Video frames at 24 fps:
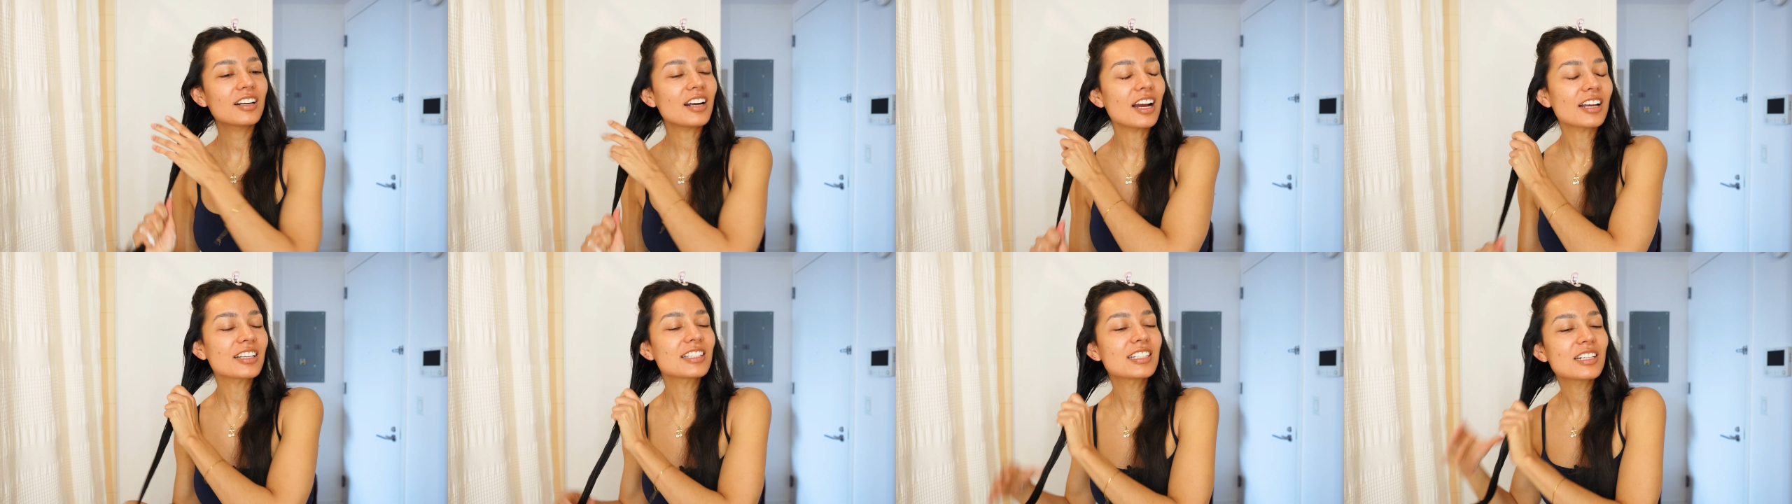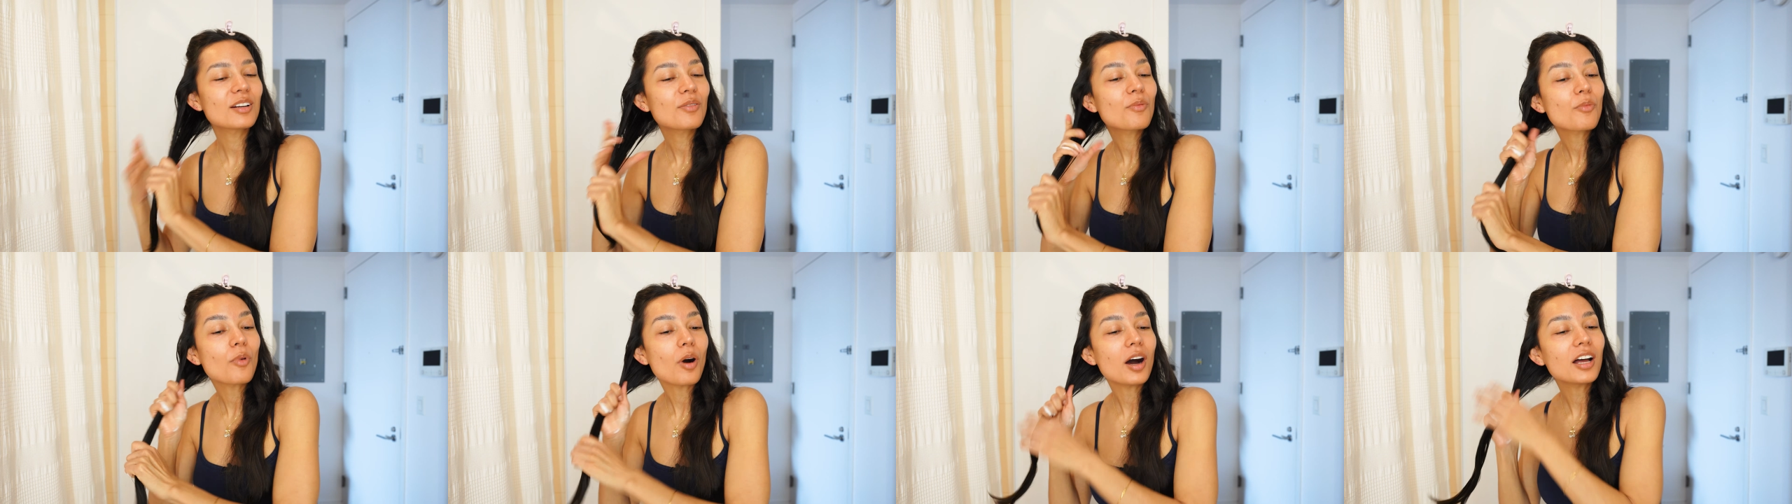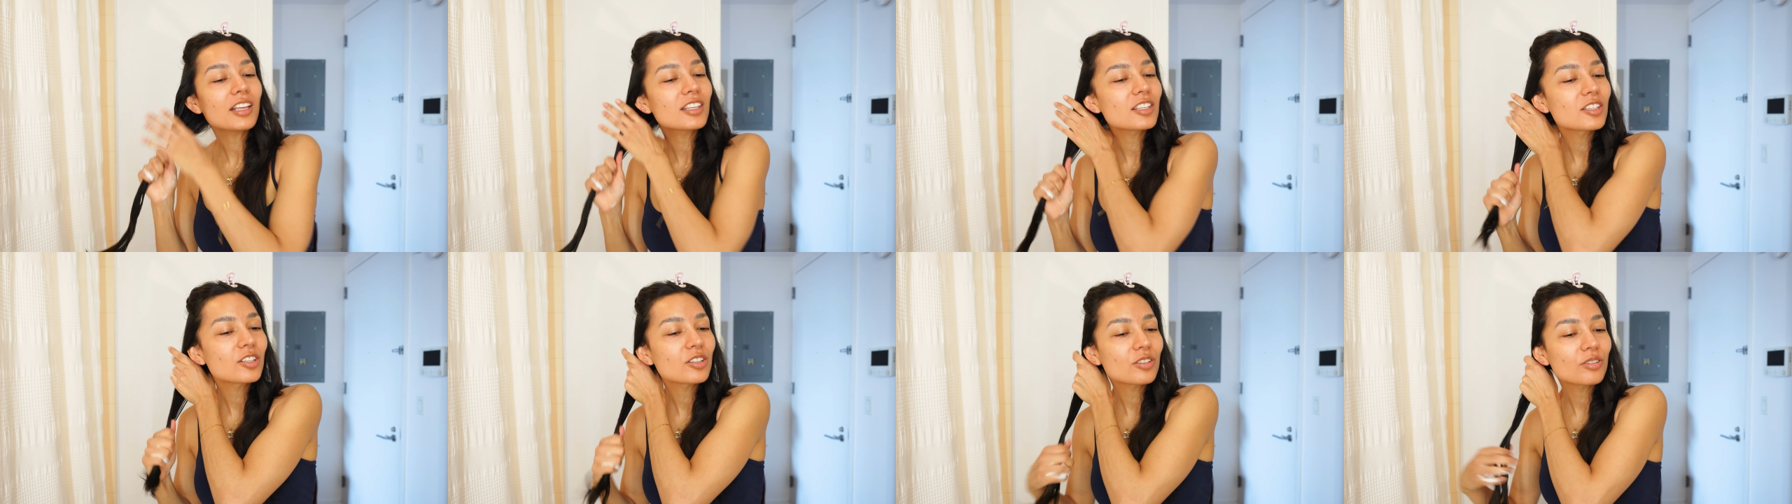I didn't
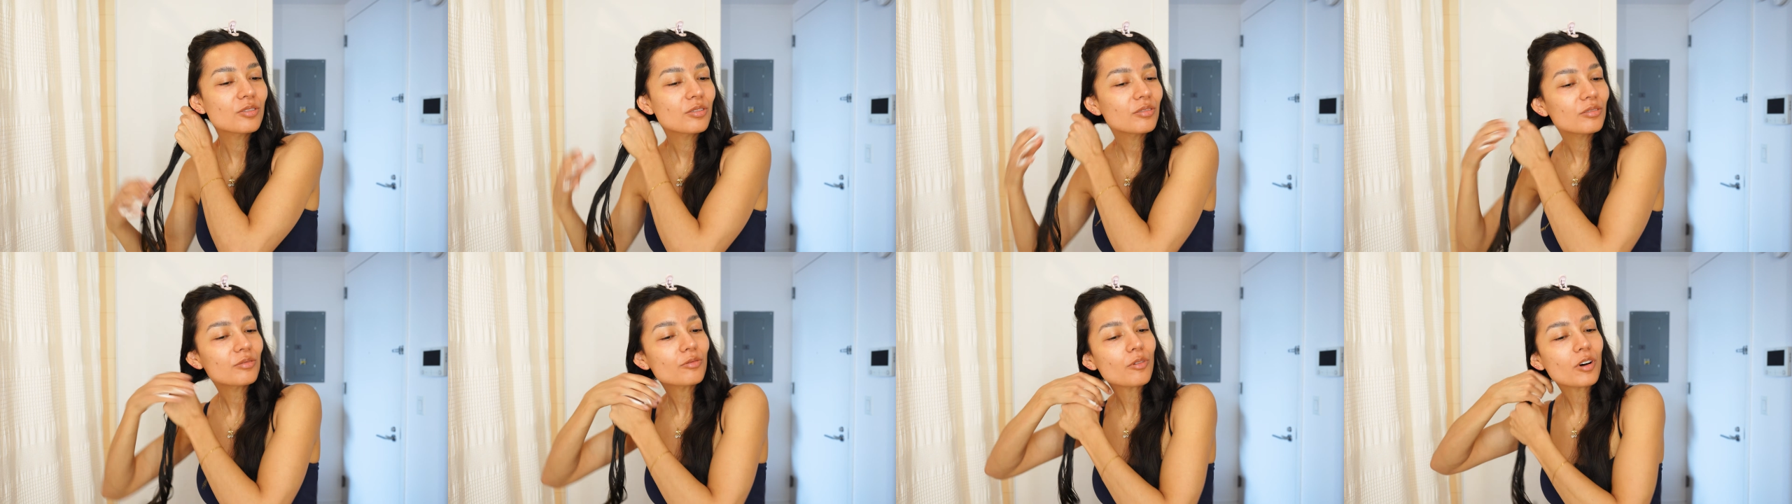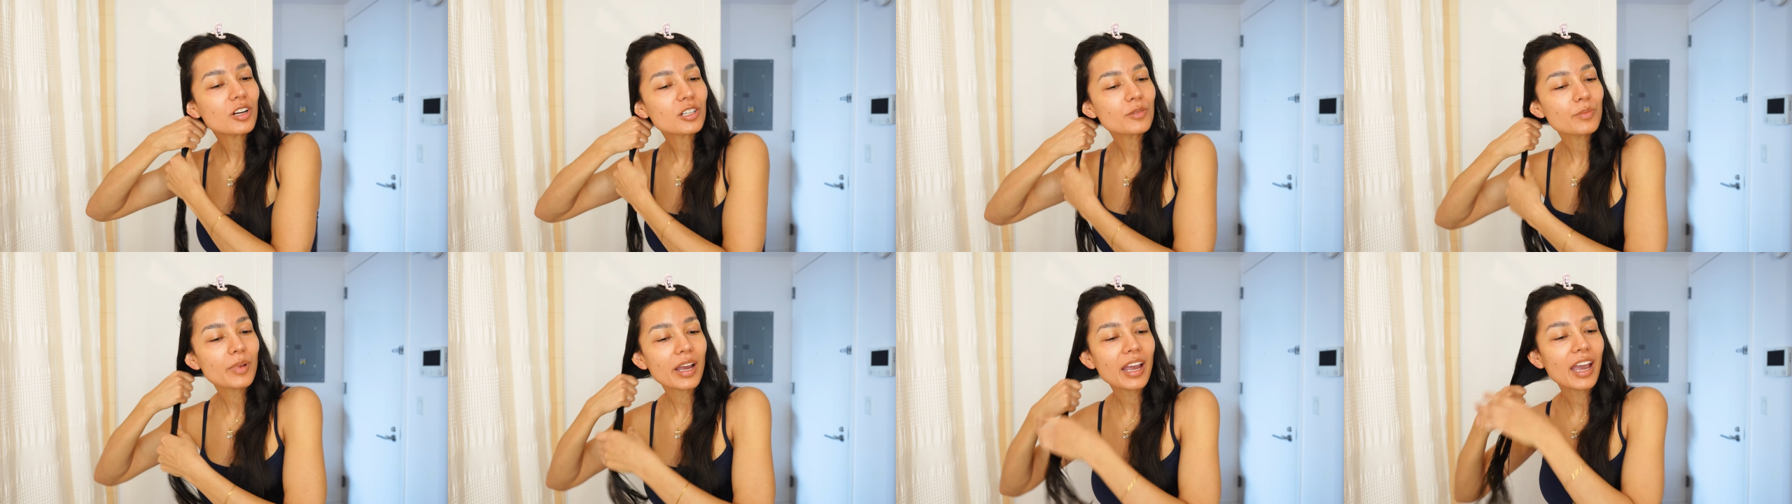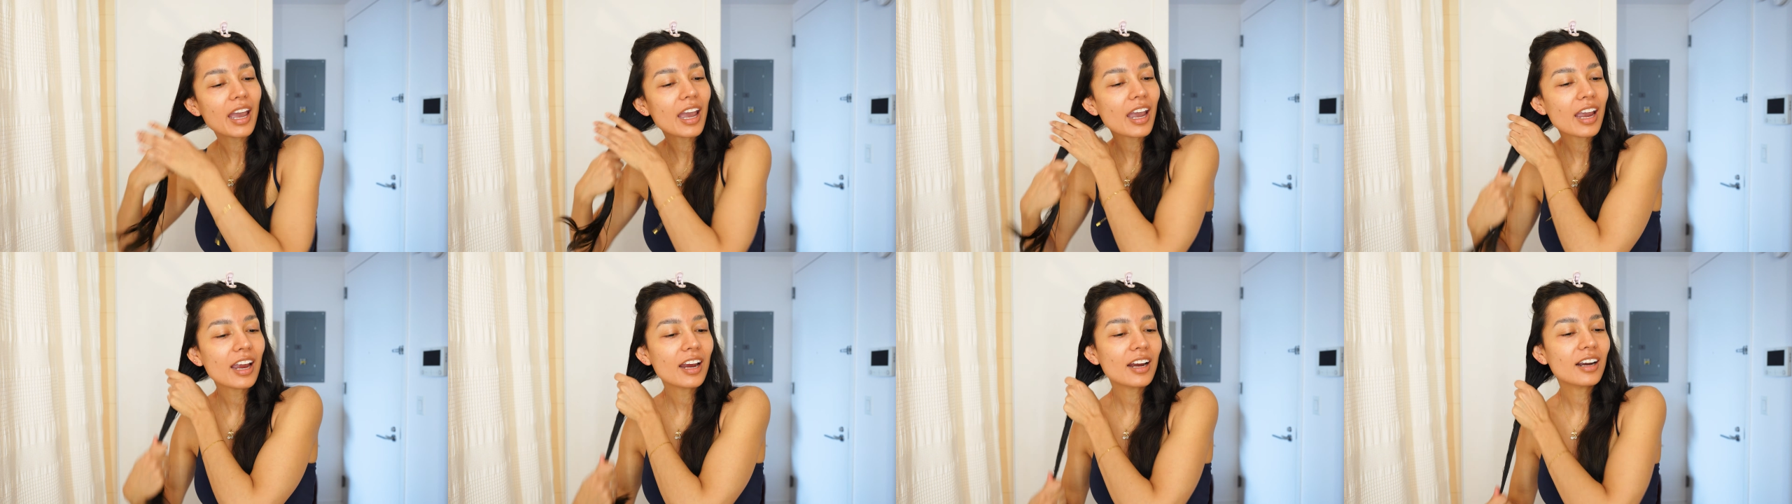want to wash my
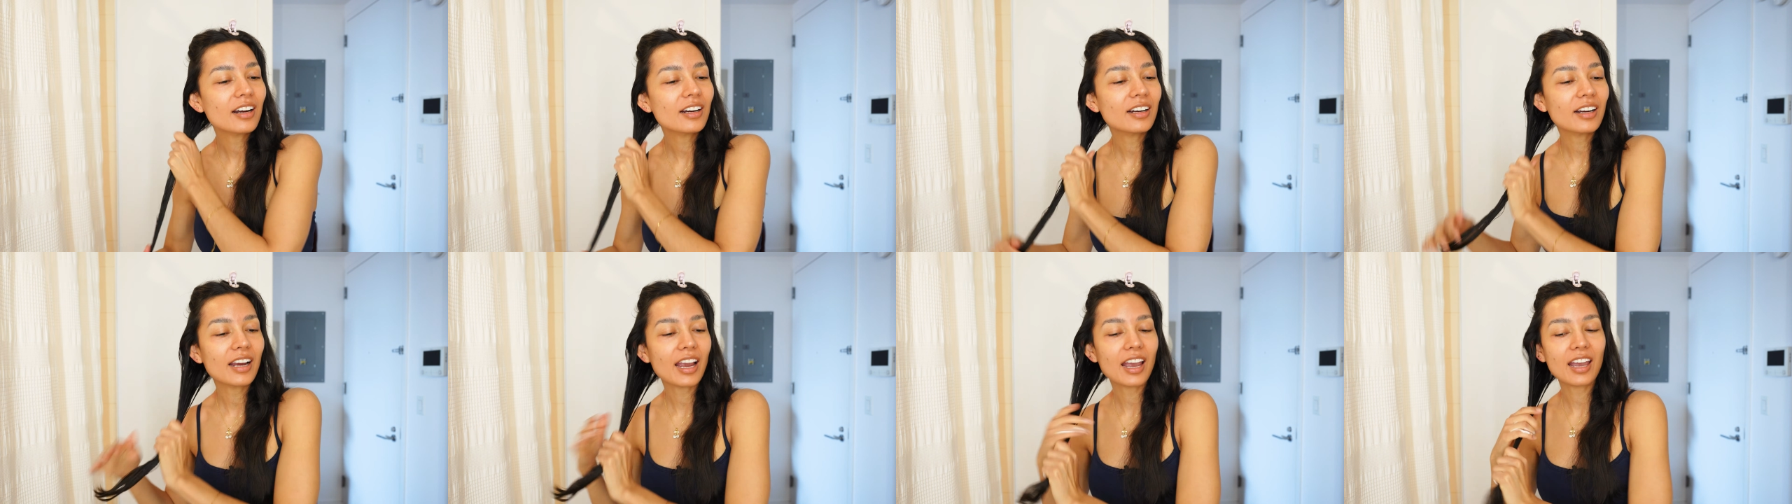hair